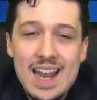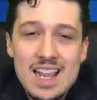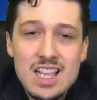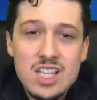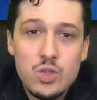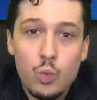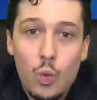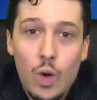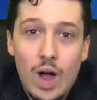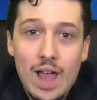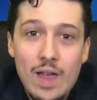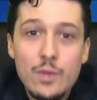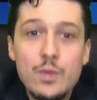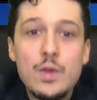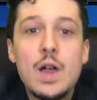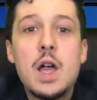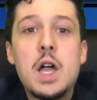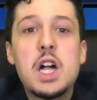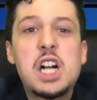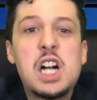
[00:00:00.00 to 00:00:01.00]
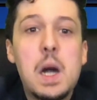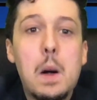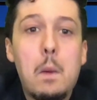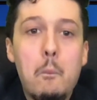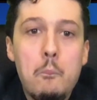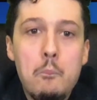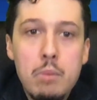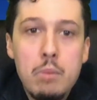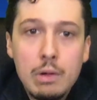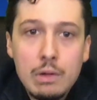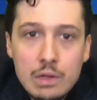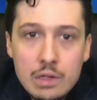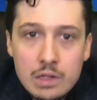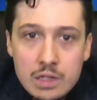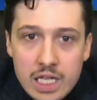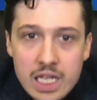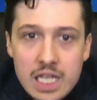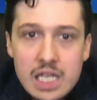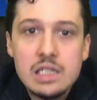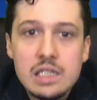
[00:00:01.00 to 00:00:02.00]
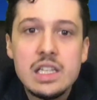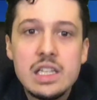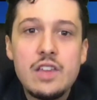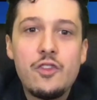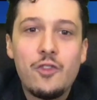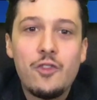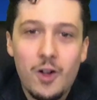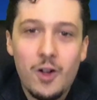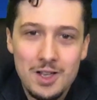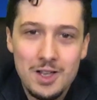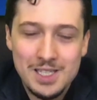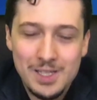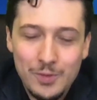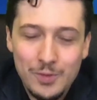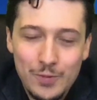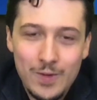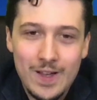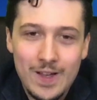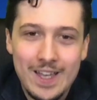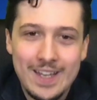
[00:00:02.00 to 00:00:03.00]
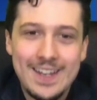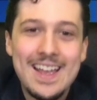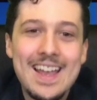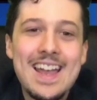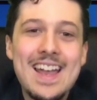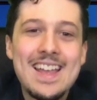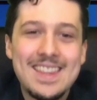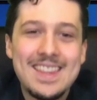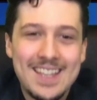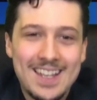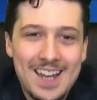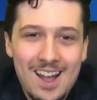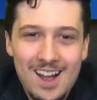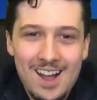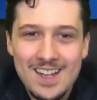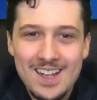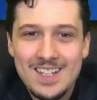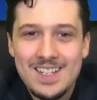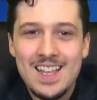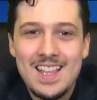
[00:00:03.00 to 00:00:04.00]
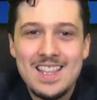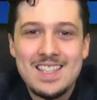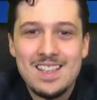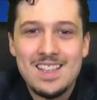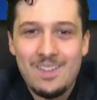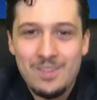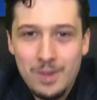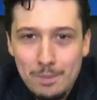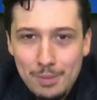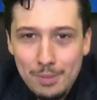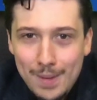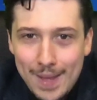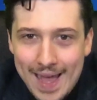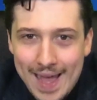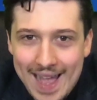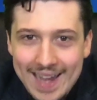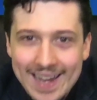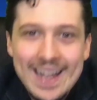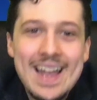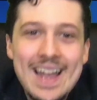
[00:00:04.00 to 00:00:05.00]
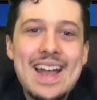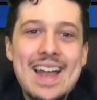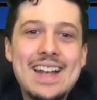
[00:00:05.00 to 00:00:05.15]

his wife completely falsified the contents of the plaque